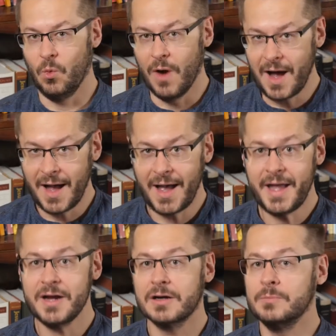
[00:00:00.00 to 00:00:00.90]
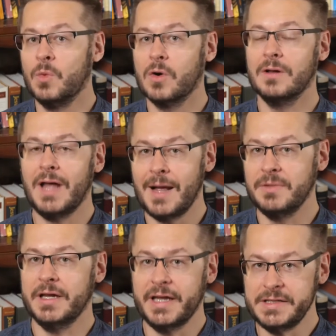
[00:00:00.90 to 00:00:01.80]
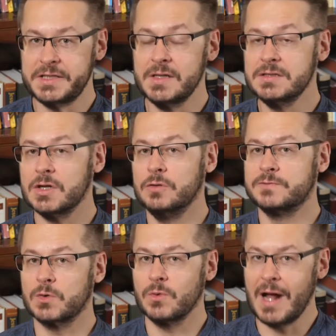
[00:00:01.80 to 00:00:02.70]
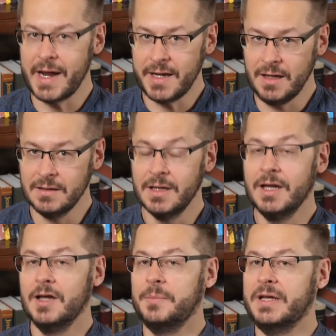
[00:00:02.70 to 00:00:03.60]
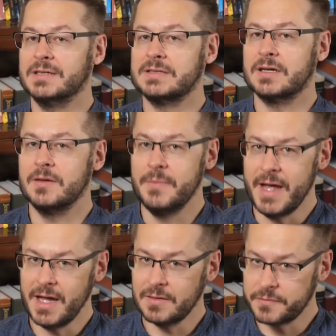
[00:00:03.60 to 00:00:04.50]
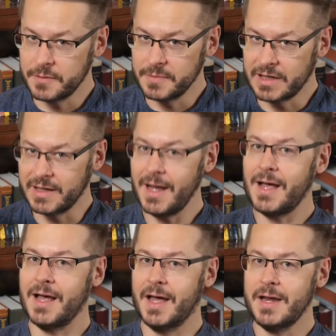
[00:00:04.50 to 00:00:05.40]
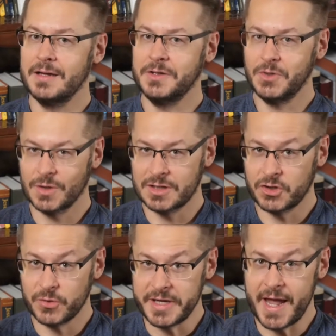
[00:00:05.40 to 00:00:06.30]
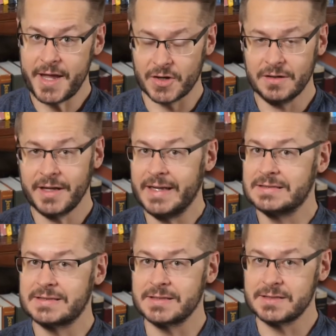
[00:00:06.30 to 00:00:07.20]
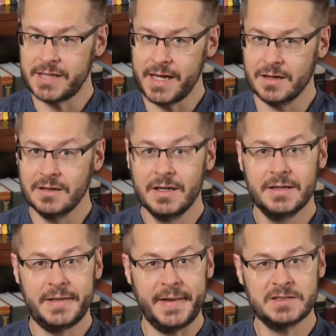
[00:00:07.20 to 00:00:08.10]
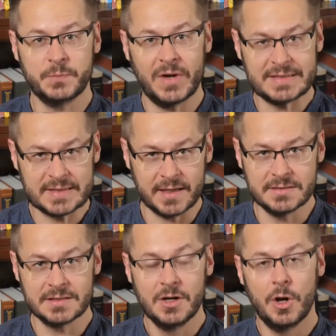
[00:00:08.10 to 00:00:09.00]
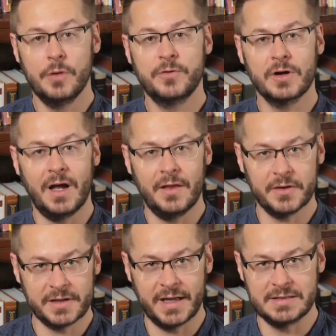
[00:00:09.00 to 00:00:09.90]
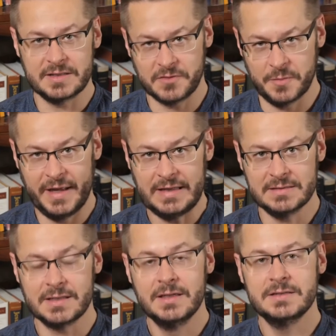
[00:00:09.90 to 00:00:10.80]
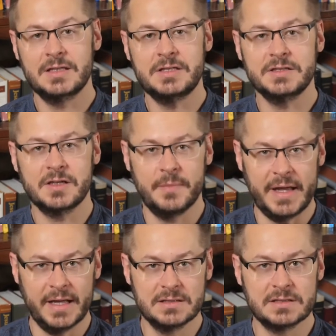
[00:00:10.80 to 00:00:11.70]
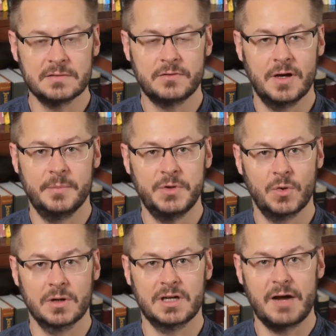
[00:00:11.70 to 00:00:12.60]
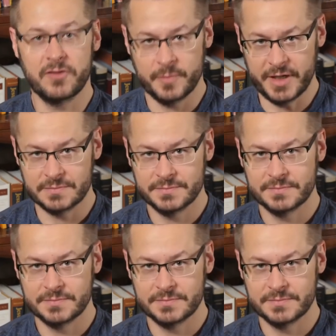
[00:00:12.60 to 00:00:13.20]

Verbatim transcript: Why are moral obligations overriding? Because a command from God, your creator and sustainer, takes precedence over other kinds of commands, such as commands from your government.